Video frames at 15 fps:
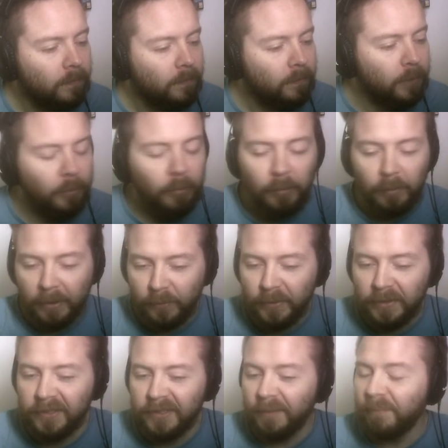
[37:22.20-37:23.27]
Probably
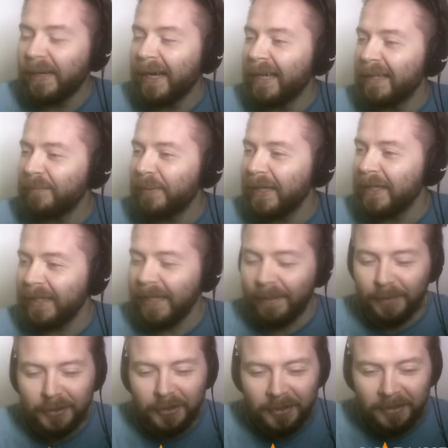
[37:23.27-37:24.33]
with some mild brain
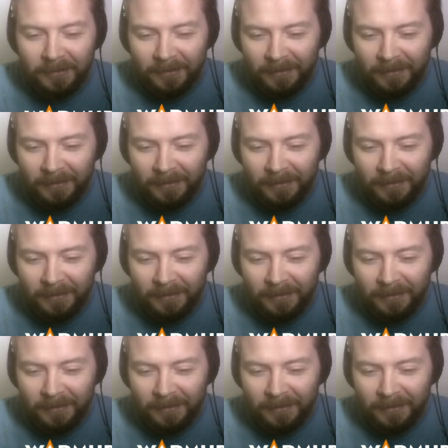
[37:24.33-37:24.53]
damage.